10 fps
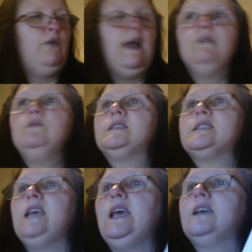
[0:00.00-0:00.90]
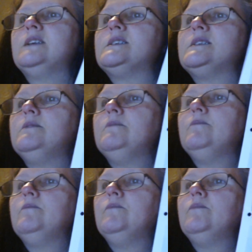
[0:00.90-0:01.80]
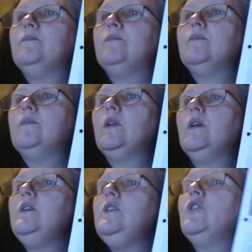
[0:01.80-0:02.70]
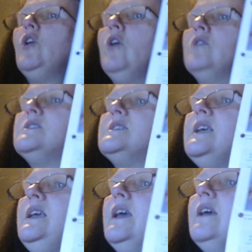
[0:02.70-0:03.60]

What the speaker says: round 6, you can't see it,